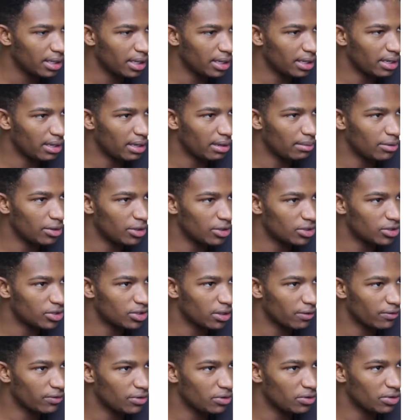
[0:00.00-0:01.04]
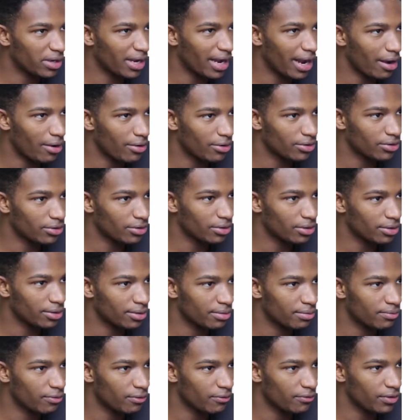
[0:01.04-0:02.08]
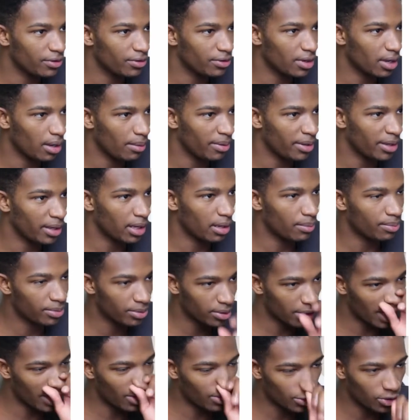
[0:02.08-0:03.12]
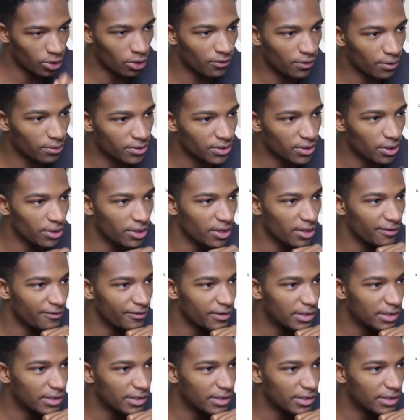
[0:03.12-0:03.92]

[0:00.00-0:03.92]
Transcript: an image of a new character reveal coming up. I don't know if it was on the